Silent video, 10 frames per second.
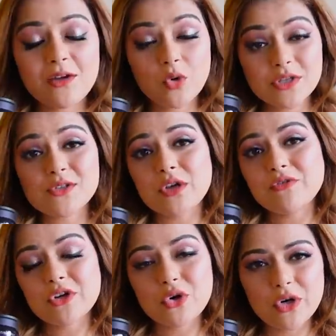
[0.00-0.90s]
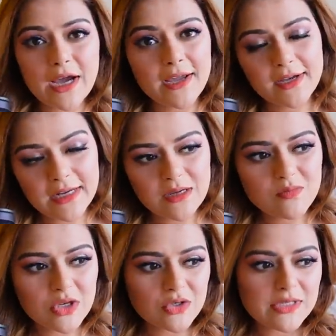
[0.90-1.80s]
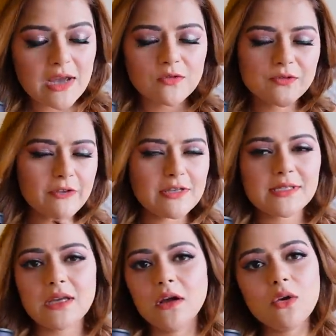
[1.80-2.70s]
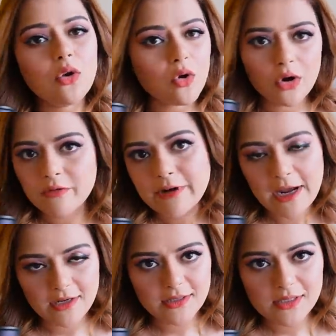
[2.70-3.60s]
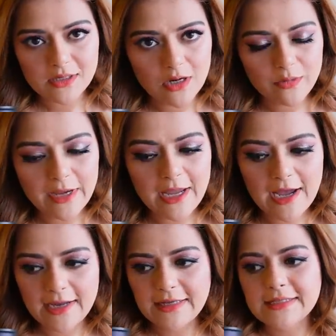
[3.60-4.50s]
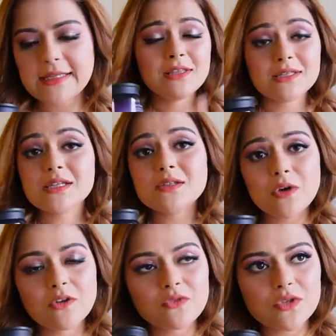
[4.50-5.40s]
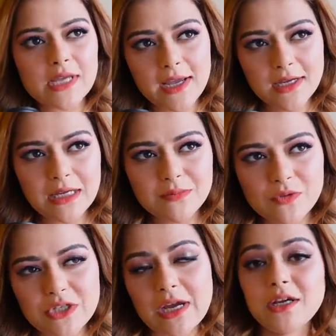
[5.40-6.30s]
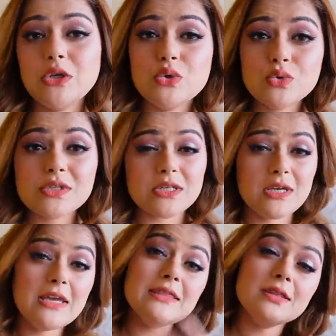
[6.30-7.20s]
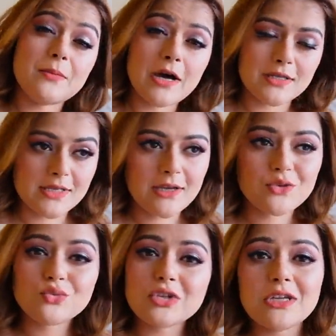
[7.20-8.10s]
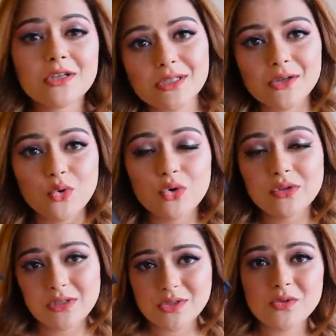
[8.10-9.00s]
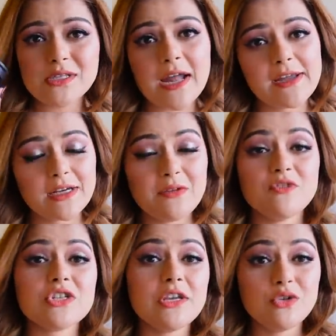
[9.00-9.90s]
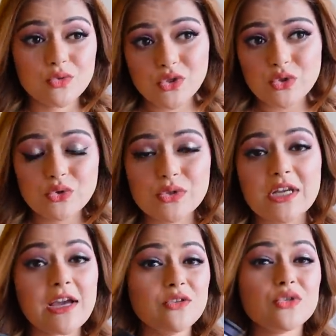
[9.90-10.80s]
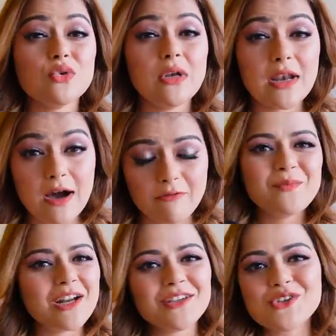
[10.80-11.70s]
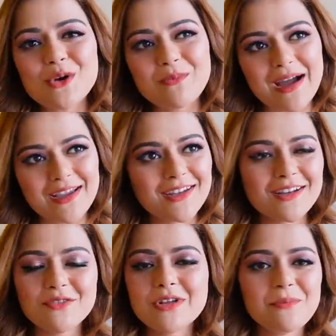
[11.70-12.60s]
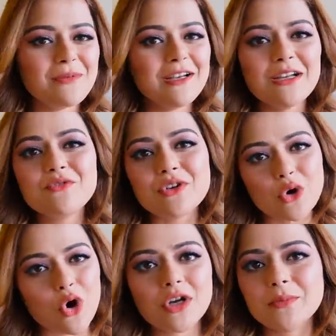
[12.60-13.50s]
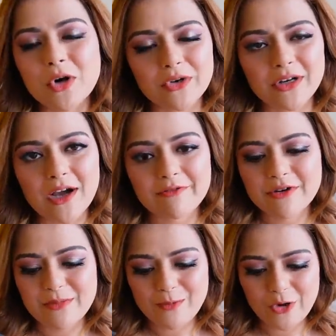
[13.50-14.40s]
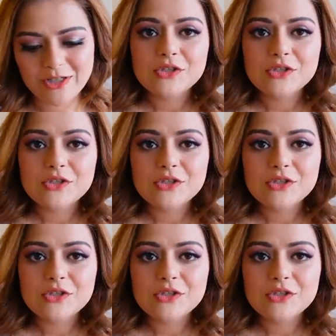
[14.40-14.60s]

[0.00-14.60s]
I was looking for a good eye cream because I was facing a lot of dryness around my eyes. This is one of those eye creams which I had used in the past, like 2-3 years ago. This was the eye cream which I used to use and I used to love. But I stopped buying it and completely forgot about it after a point.